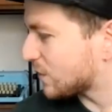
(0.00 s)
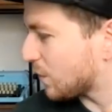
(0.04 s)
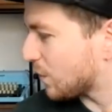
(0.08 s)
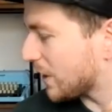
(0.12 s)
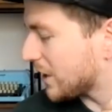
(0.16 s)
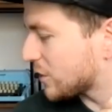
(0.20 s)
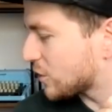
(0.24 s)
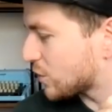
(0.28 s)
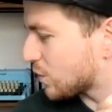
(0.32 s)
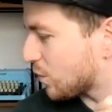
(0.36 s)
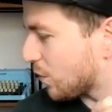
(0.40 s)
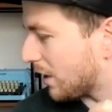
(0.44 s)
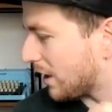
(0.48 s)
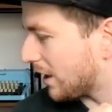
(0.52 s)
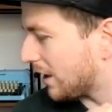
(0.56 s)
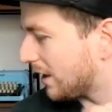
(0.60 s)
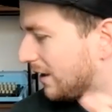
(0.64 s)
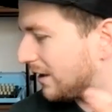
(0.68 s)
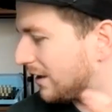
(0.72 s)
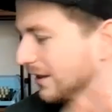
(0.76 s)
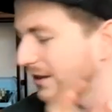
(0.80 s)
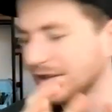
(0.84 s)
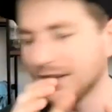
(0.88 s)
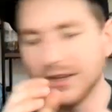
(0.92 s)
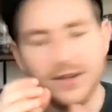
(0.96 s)
which were
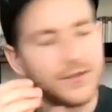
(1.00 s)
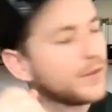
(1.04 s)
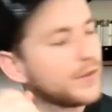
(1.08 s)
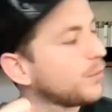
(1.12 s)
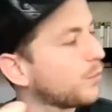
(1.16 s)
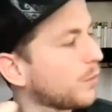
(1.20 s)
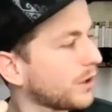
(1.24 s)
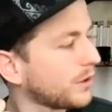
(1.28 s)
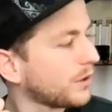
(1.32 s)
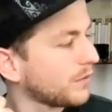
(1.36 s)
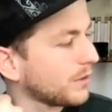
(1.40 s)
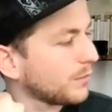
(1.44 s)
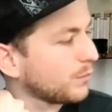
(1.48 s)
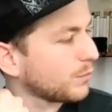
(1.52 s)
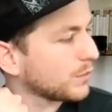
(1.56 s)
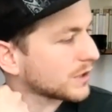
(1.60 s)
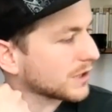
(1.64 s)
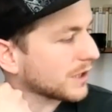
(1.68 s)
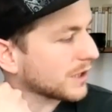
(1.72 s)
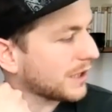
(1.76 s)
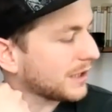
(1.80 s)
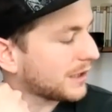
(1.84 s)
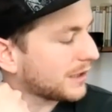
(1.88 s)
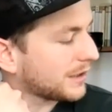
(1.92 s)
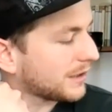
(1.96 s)
one of them was
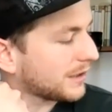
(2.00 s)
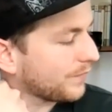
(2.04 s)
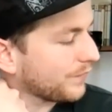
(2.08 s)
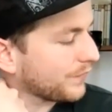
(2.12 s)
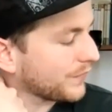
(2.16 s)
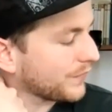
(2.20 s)
like